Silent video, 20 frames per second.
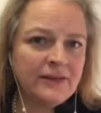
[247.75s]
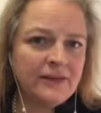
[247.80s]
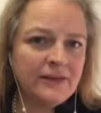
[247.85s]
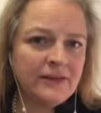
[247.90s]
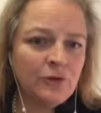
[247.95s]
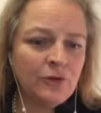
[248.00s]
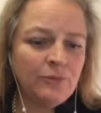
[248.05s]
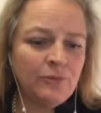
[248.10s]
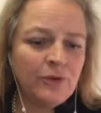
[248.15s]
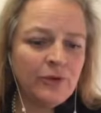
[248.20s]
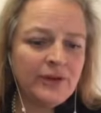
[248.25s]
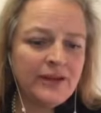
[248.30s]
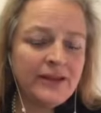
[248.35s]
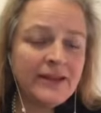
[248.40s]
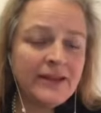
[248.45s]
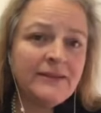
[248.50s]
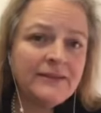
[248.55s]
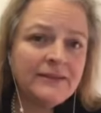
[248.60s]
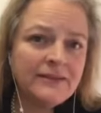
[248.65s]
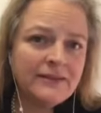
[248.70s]
Your body
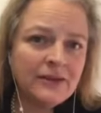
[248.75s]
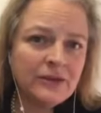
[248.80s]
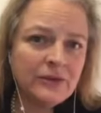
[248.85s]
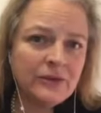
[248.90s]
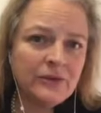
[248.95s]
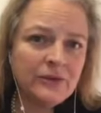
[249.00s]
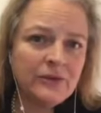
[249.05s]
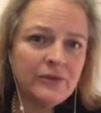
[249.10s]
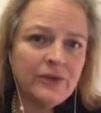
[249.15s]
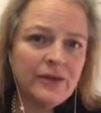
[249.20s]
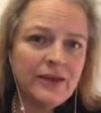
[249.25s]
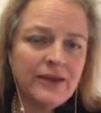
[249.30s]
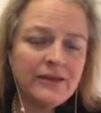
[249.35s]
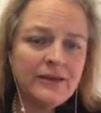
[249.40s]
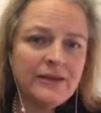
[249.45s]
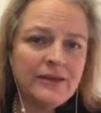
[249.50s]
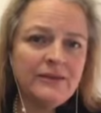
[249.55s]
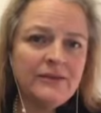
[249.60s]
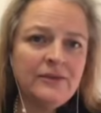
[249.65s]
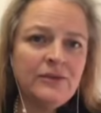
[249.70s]
is you. It
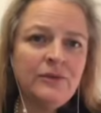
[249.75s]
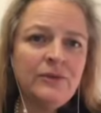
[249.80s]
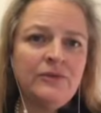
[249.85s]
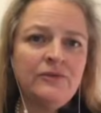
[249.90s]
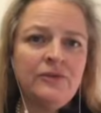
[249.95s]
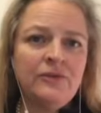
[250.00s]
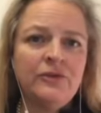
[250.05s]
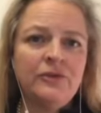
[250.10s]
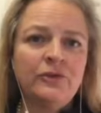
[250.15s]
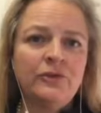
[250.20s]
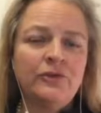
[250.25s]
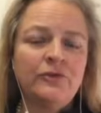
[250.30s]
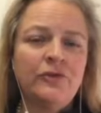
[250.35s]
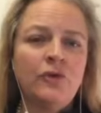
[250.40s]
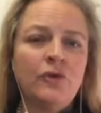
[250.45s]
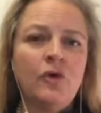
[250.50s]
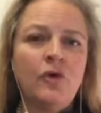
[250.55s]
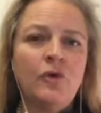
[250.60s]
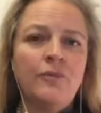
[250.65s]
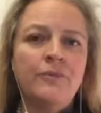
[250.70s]
is you in physical
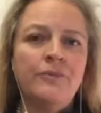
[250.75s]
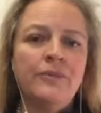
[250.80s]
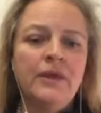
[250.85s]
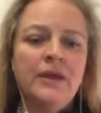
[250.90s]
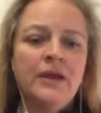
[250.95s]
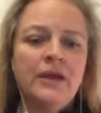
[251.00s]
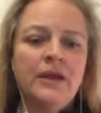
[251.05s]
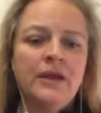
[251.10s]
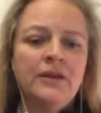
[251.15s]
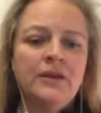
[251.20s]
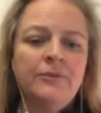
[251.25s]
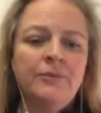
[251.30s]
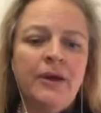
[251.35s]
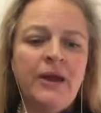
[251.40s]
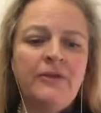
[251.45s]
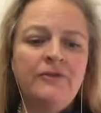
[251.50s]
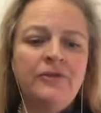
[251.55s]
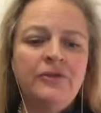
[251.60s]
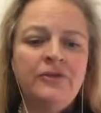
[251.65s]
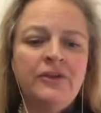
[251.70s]
form. The
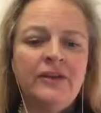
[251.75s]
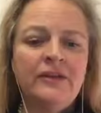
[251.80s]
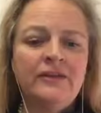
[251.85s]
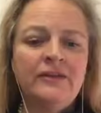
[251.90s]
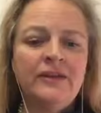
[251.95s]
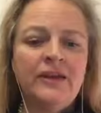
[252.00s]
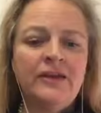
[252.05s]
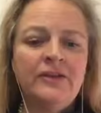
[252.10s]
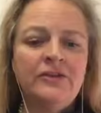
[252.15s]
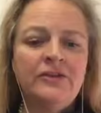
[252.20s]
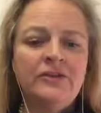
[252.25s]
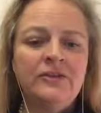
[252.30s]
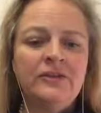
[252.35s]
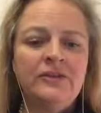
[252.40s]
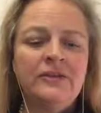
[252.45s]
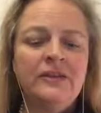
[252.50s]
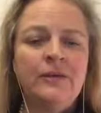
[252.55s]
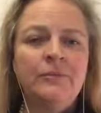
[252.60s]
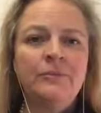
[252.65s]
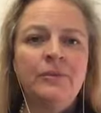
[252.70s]
painful sensation is
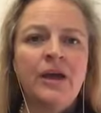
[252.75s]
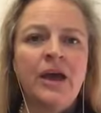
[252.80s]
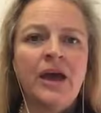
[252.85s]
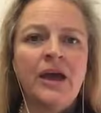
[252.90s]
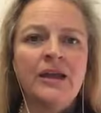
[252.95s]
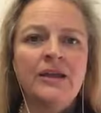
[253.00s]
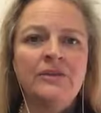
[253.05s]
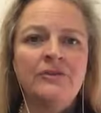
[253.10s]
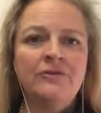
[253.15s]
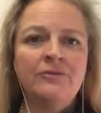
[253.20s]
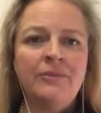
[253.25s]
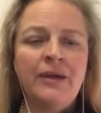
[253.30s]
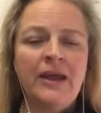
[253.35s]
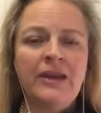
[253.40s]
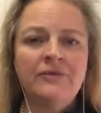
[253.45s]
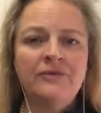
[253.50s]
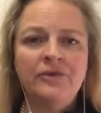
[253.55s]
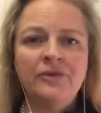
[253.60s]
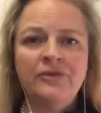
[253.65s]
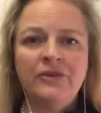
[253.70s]
some kind of
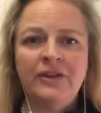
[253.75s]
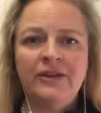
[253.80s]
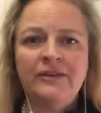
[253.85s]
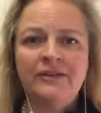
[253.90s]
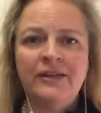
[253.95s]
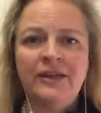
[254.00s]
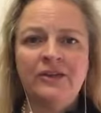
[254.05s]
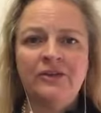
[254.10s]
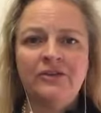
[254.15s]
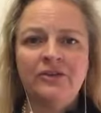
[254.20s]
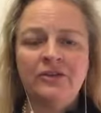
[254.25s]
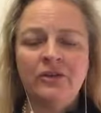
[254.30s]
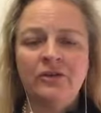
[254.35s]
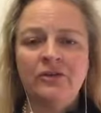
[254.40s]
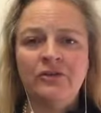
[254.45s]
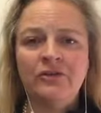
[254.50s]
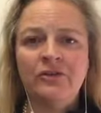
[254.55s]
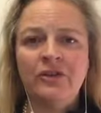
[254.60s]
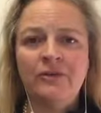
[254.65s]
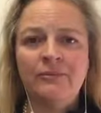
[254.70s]
painful sensation on
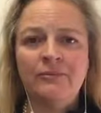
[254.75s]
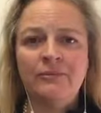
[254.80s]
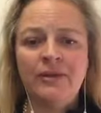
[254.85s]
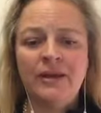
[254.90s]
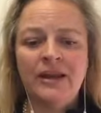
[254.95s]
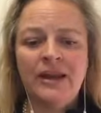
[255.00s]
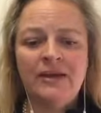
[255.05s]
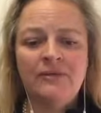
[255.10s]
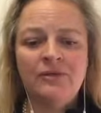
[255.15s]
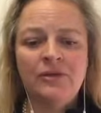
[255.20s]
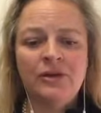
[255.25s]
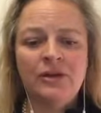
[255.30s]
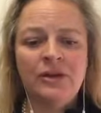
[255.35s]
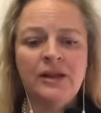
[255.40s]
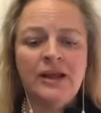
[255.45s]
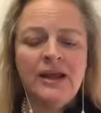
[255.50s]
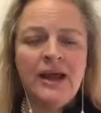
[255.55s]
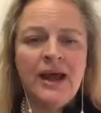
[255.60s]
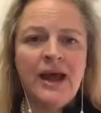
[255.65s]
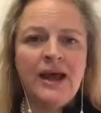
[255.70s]
some level,
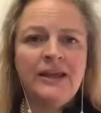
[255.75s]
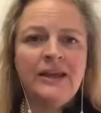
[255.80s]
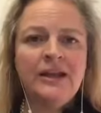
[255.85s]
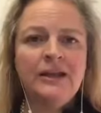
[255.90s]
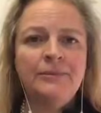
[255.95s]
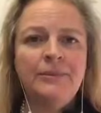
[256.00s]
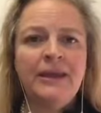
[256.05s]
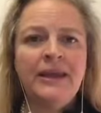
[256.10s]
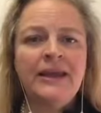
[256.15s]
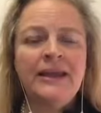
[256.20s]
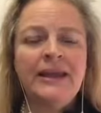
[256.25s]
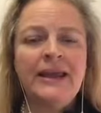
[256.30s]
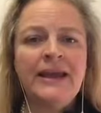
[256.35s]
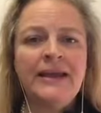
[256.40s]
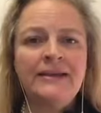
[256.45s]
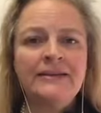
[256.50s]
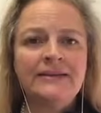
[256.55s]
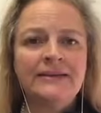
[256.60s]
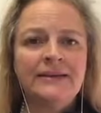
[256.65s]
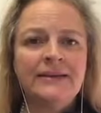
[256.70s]
and it'll be
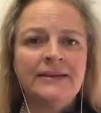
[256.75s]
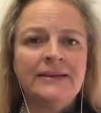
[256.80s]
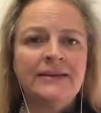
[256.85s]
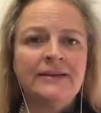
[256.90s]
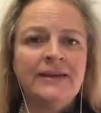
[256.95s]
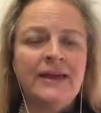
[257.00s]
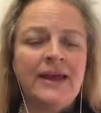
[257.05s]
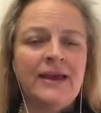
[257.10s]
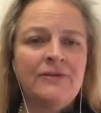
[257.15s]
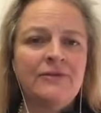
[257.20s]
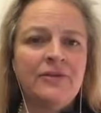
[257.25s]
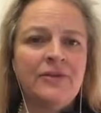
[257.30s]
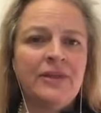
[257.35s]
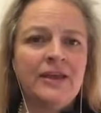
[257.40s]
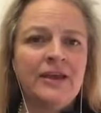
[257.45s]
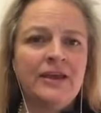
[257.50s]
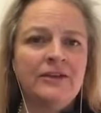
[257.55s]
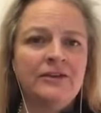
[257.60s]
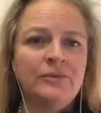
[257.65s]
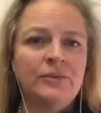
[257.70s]
connecting to
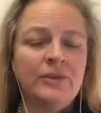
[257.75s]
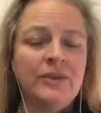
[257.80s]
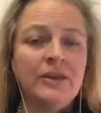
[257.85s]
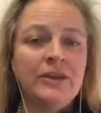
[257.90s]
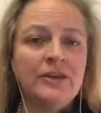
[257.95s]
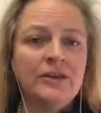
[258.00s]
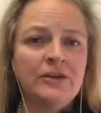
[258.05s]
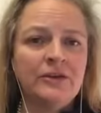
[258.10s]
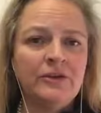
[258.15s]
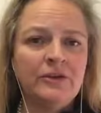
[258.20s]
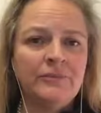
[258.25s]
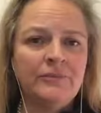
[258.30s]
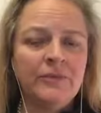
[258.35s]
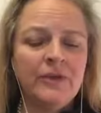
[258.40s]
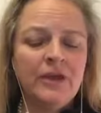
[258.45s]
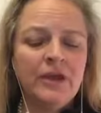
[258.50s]
everything else within you.